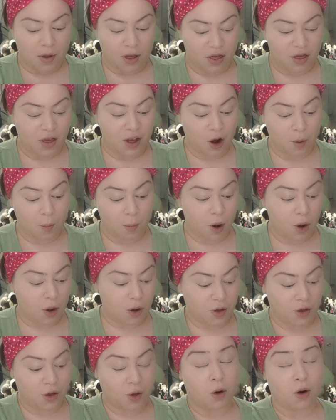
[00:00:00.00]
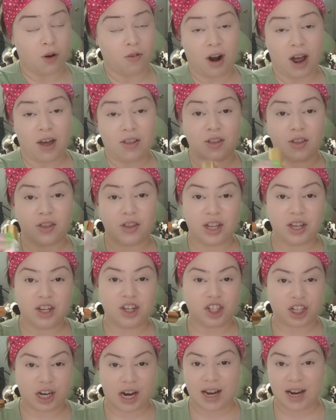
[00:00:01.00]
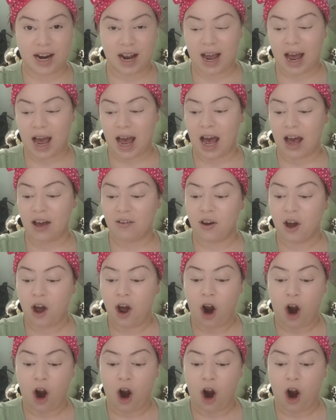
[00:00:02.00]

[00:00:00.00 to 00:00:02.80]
They're both, or rather the shade I have,